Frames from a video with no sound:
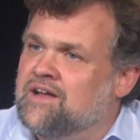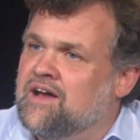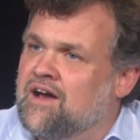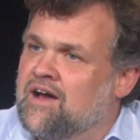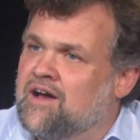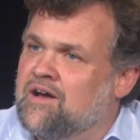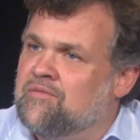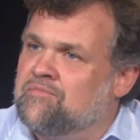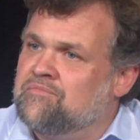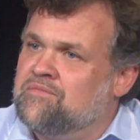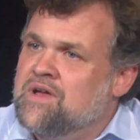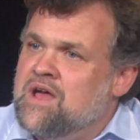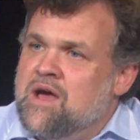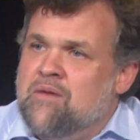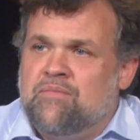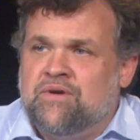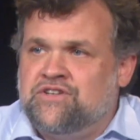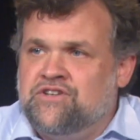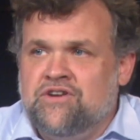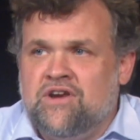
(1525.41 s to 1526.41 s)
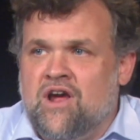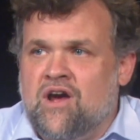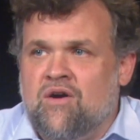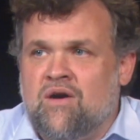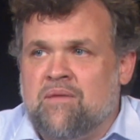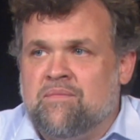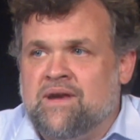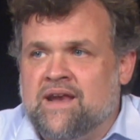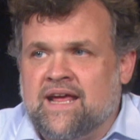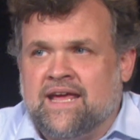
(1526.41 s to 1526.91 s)
But
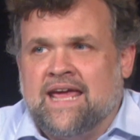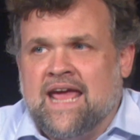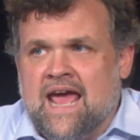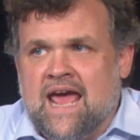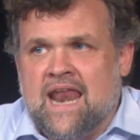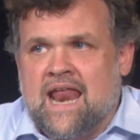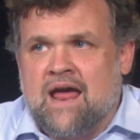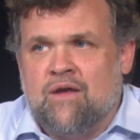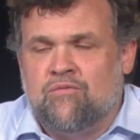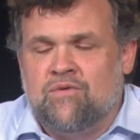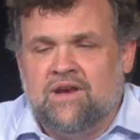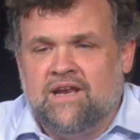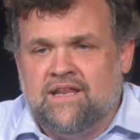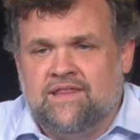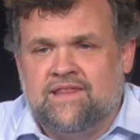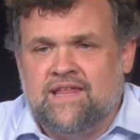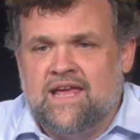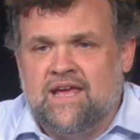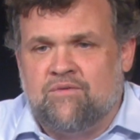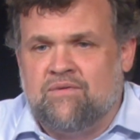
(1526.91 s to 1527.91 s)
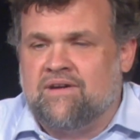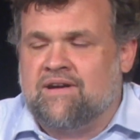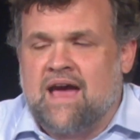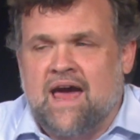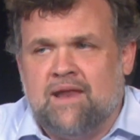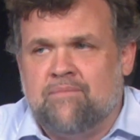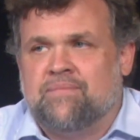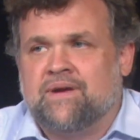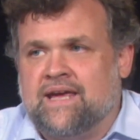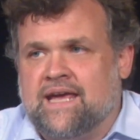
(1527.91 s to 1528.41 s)
I mean, again, I really think we
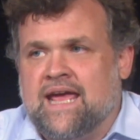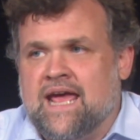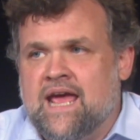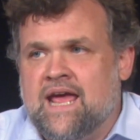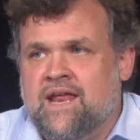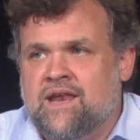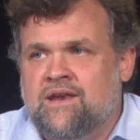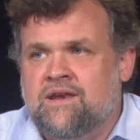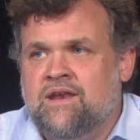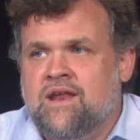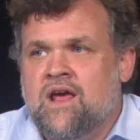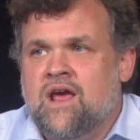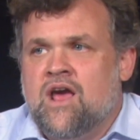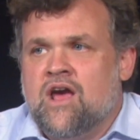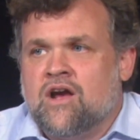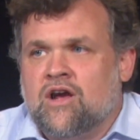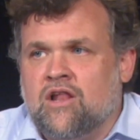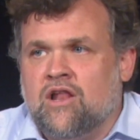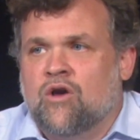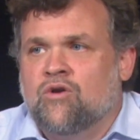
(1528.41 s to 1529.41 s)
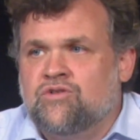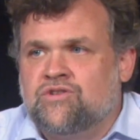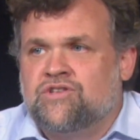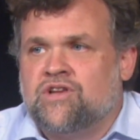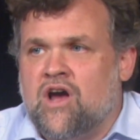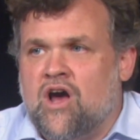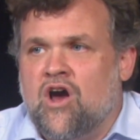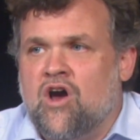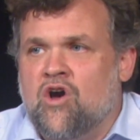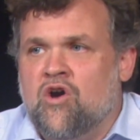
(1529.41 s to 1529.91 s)
got to begin close
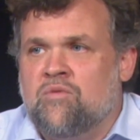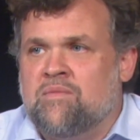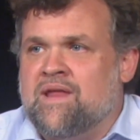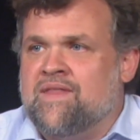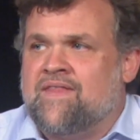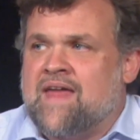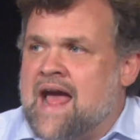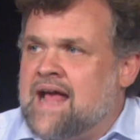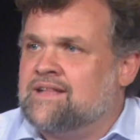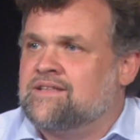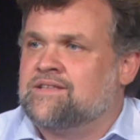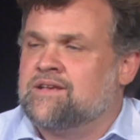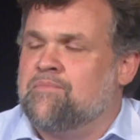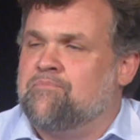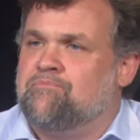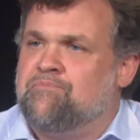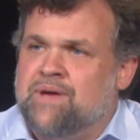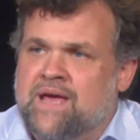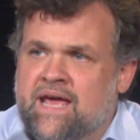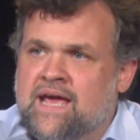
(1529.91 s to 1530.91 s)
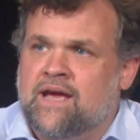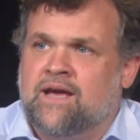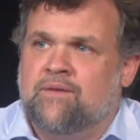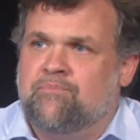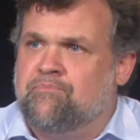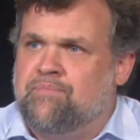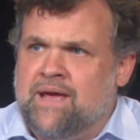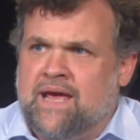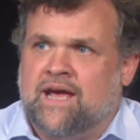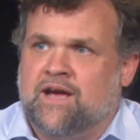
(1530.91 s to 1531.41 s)
to home, and that's a
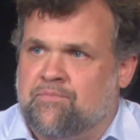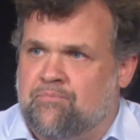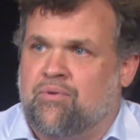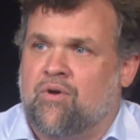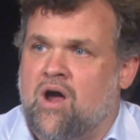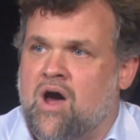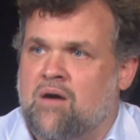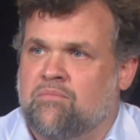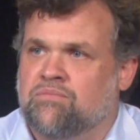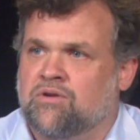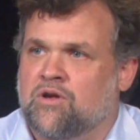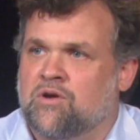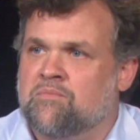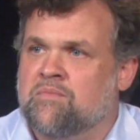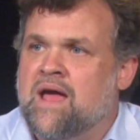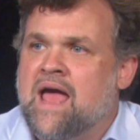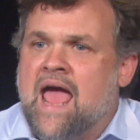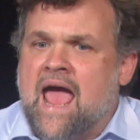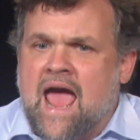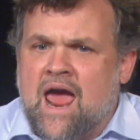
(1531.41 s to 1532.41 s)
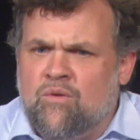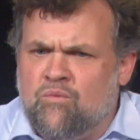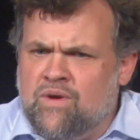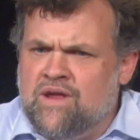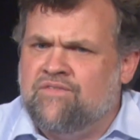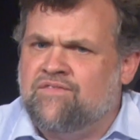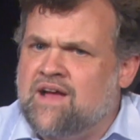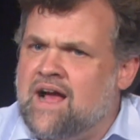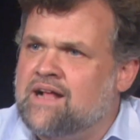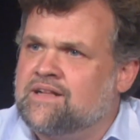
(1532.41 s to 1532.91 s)
big problem. And
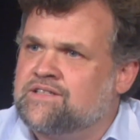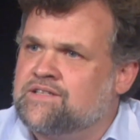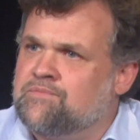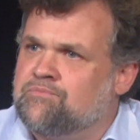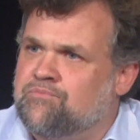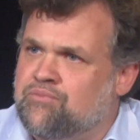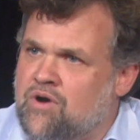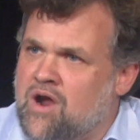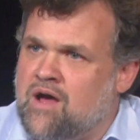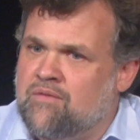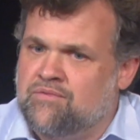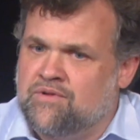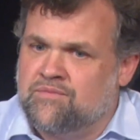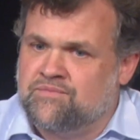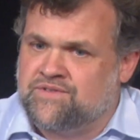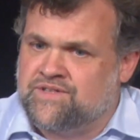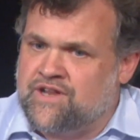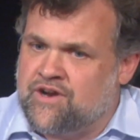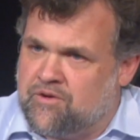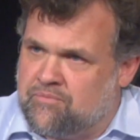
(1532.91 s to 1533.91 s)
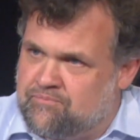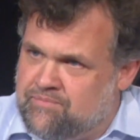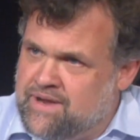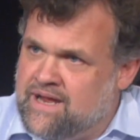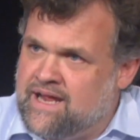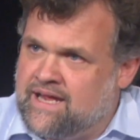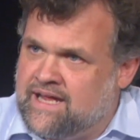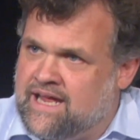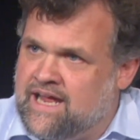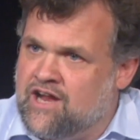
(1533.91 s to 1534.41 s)
we've got some problems that are
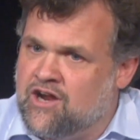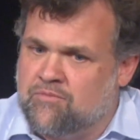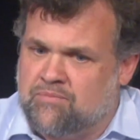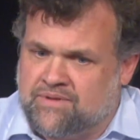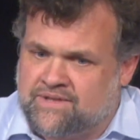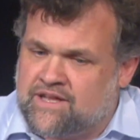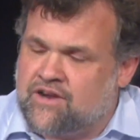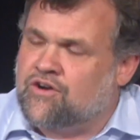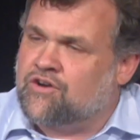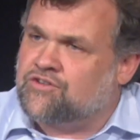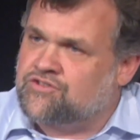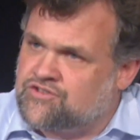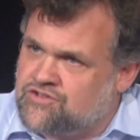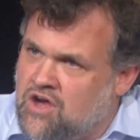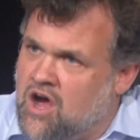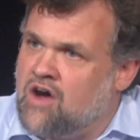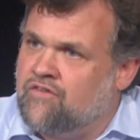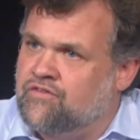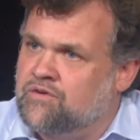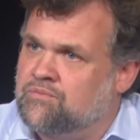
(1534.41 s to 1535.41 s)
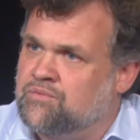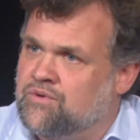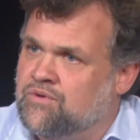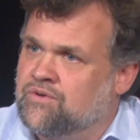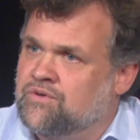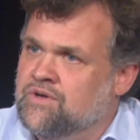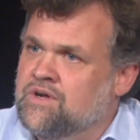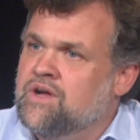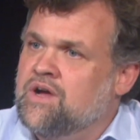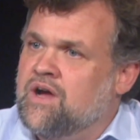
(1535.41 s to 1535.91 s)
big here, but they're solvable.
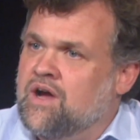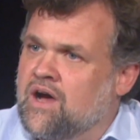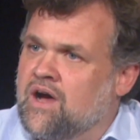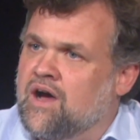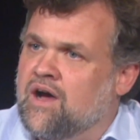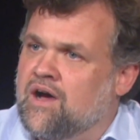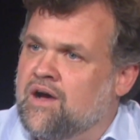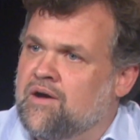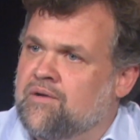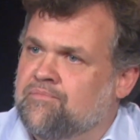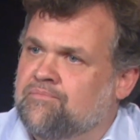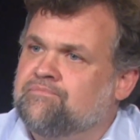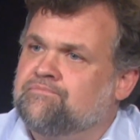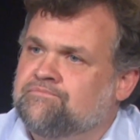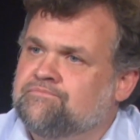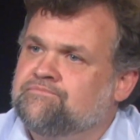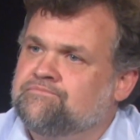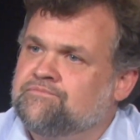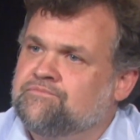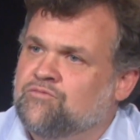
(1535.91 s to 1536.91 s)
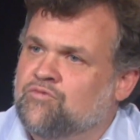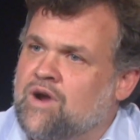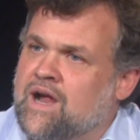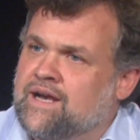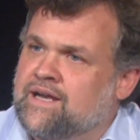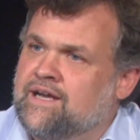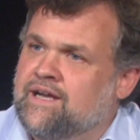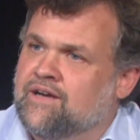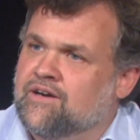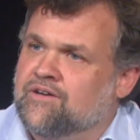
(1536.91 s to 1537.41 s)

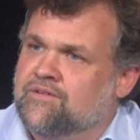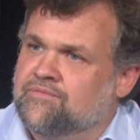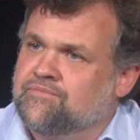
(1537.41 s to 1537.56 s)
Right here.